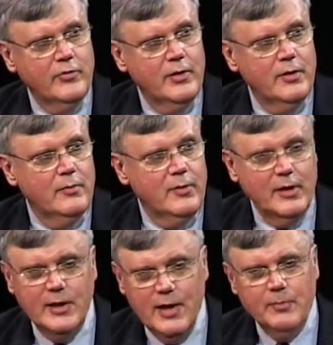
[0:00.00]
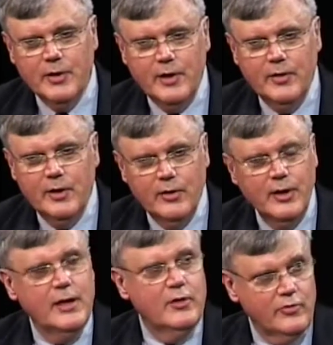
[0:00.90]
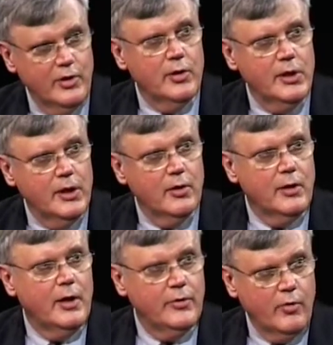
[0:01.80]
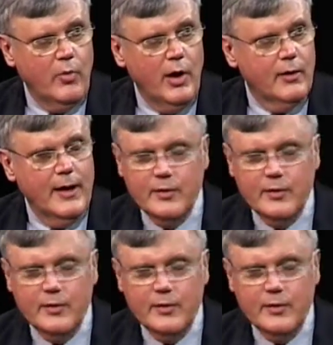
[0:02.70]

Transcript: that gambling on the internet is illegal under the Wire Act.